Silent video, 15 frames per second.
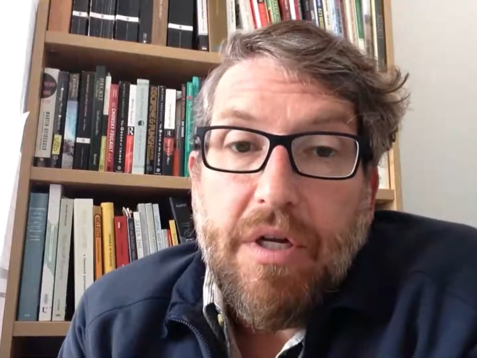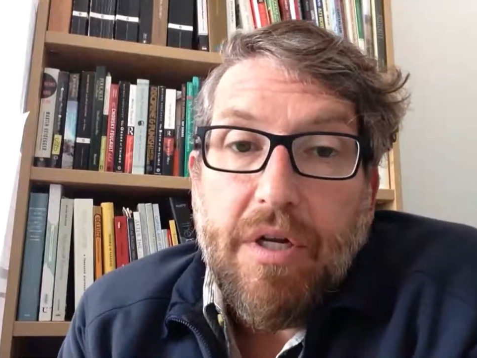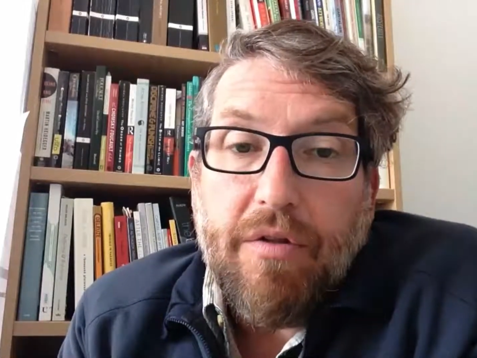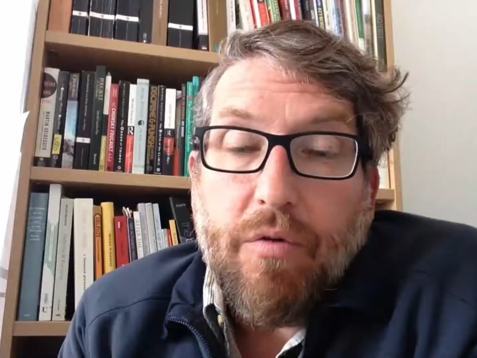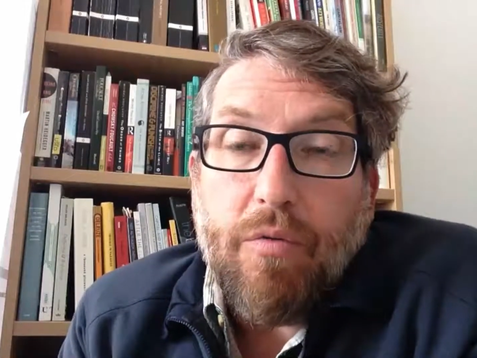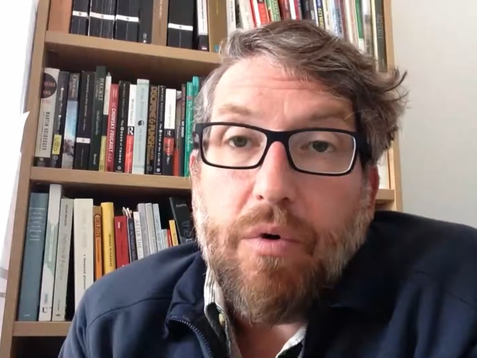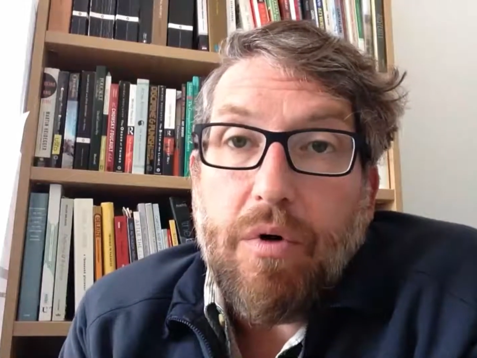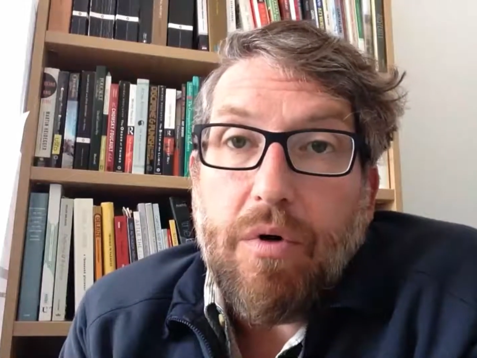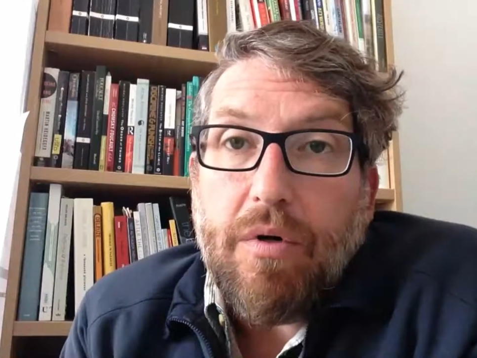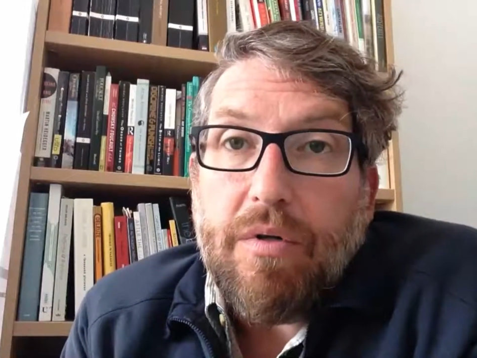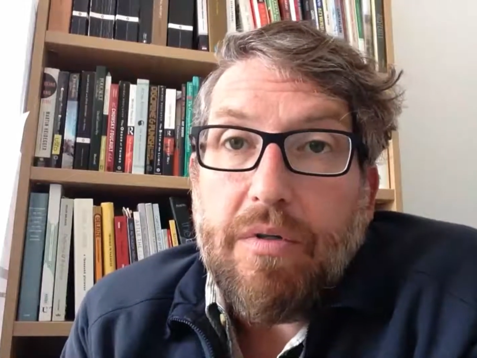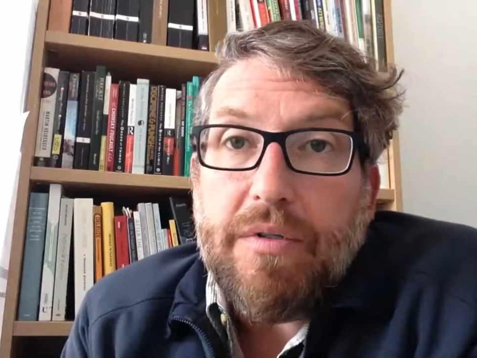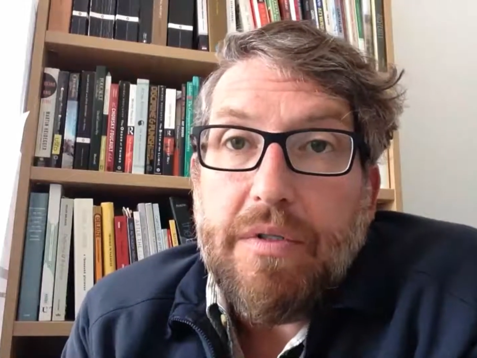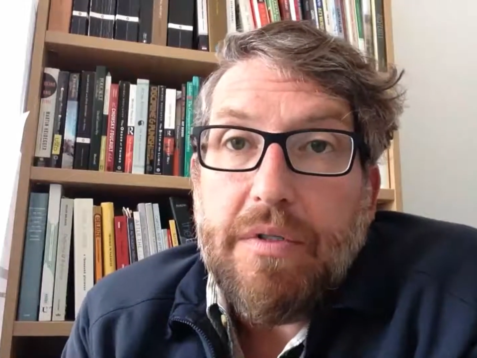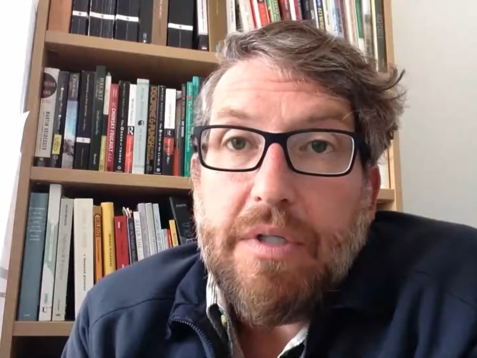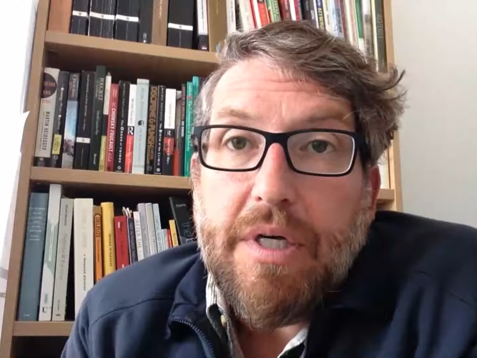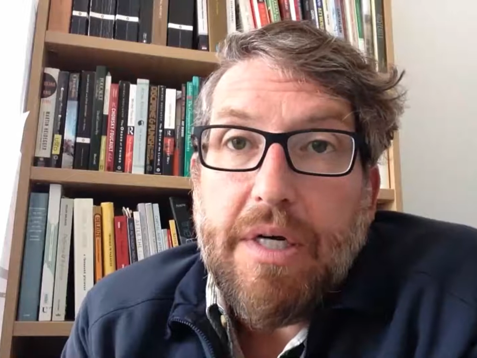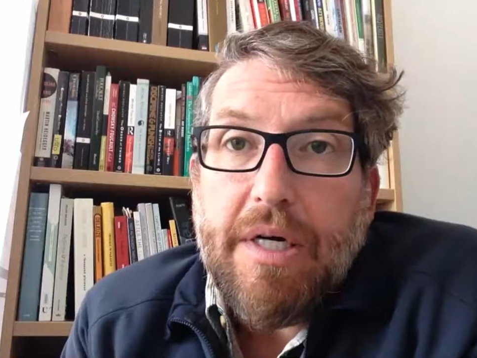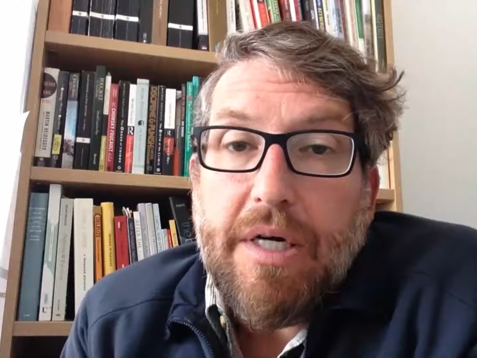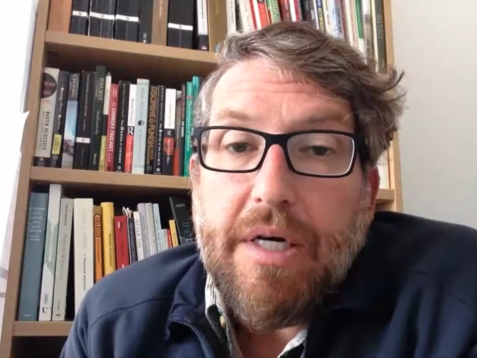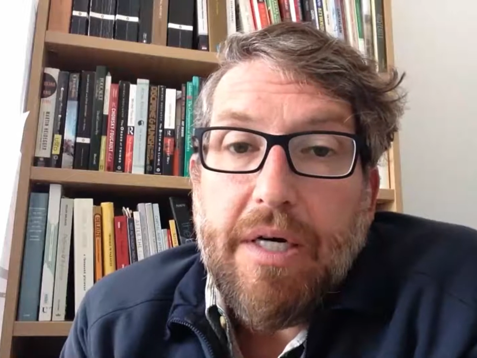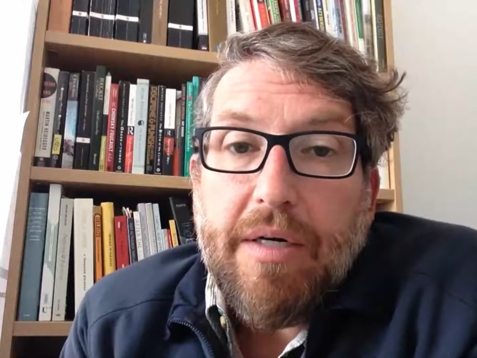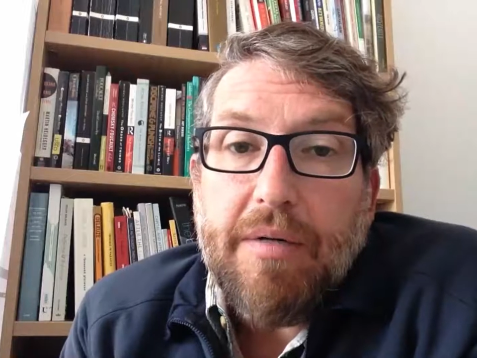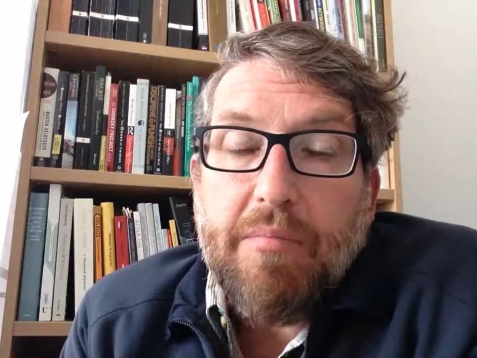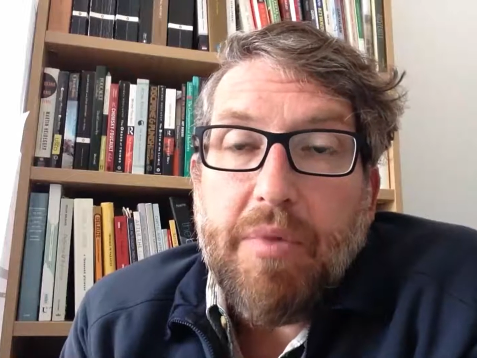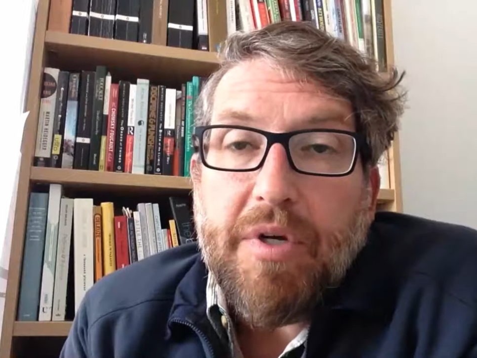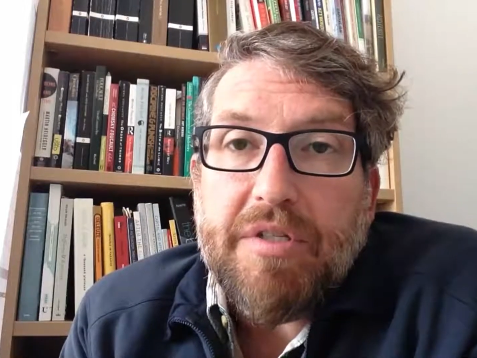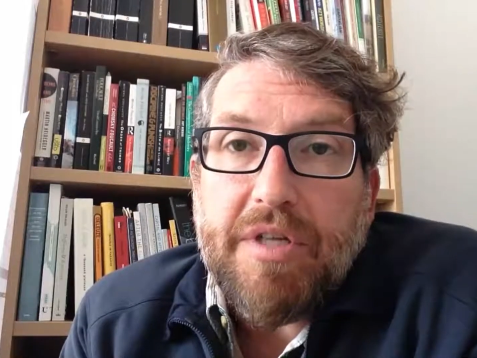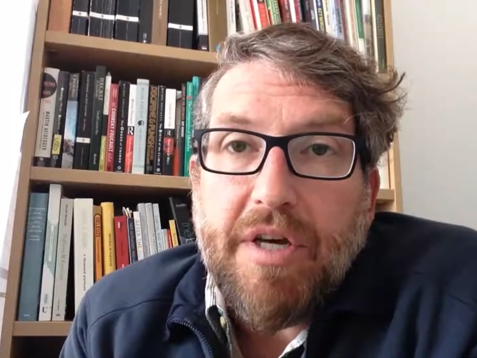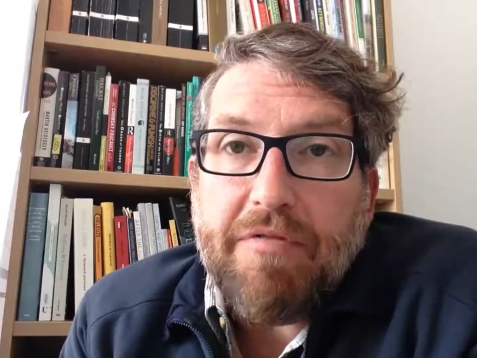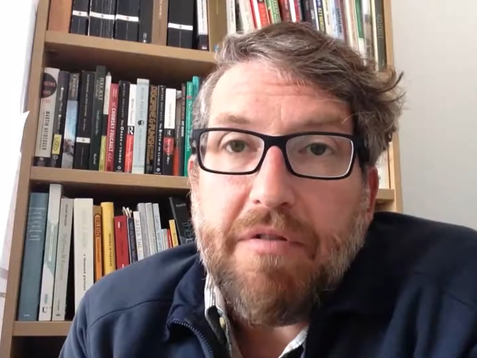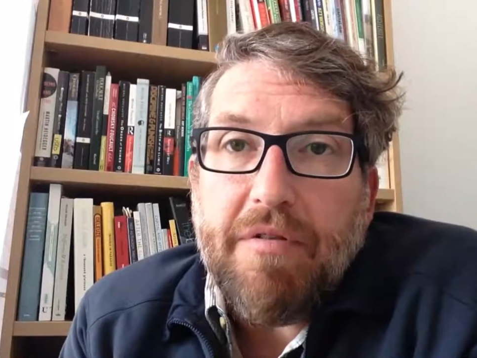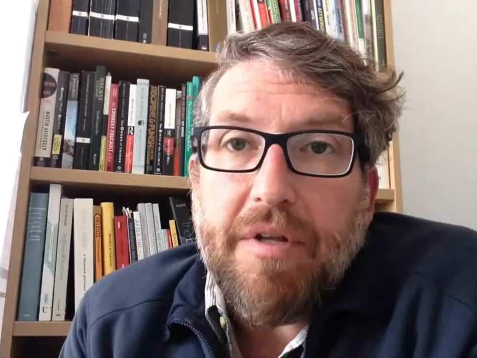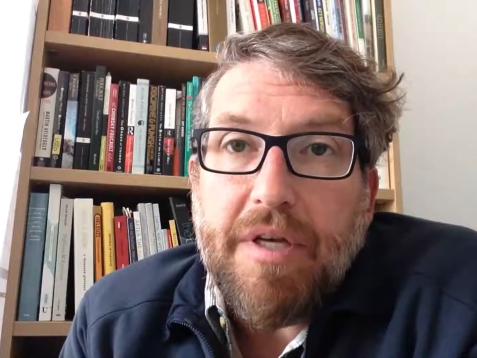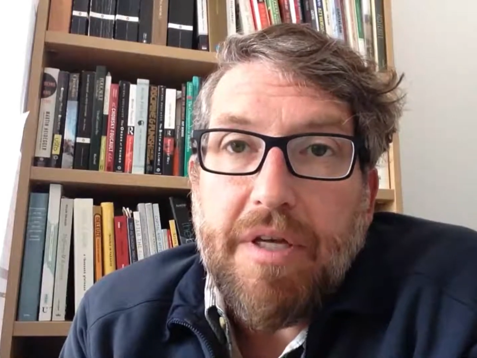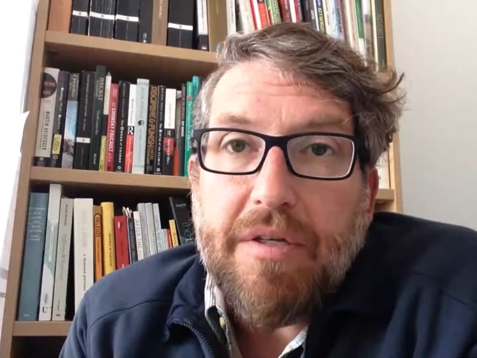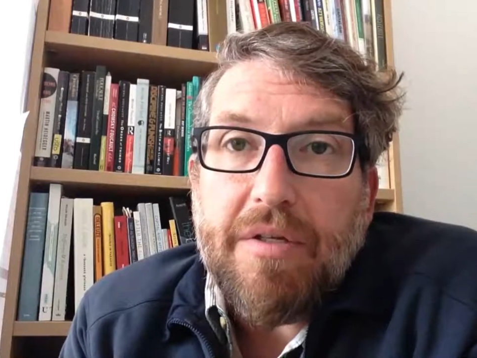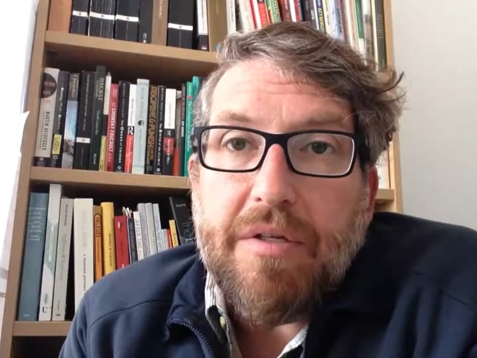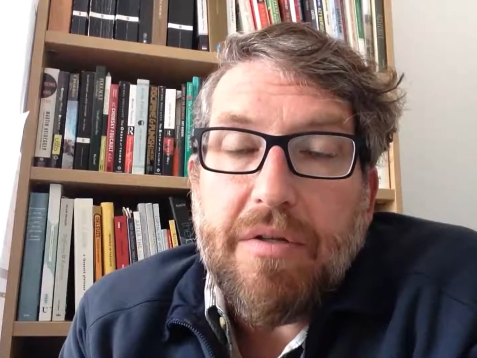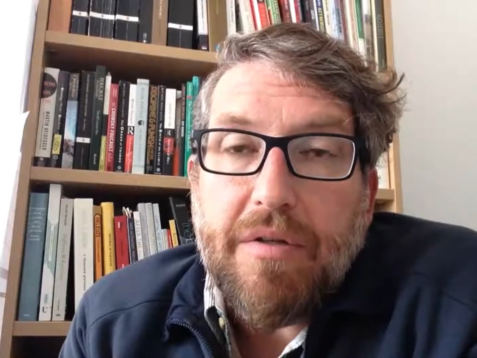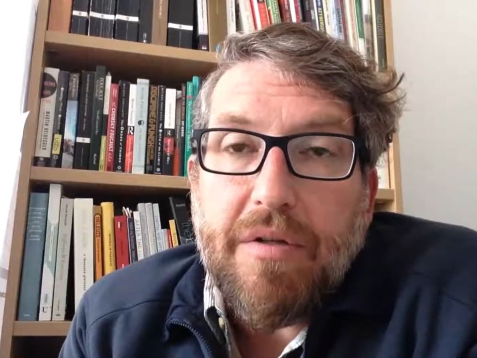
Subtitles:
in the world, but definitely